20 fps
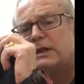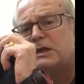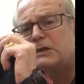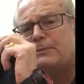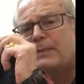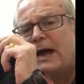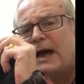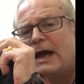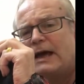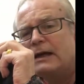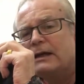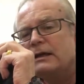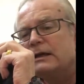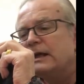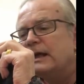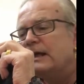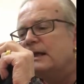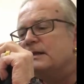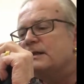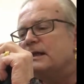bag
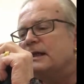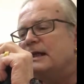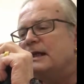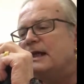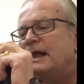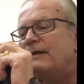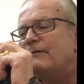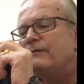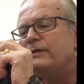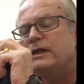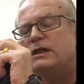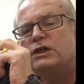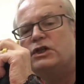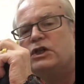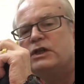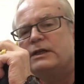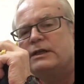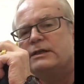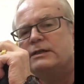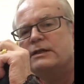is 11
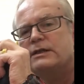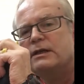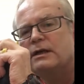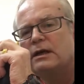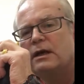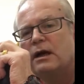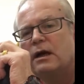inches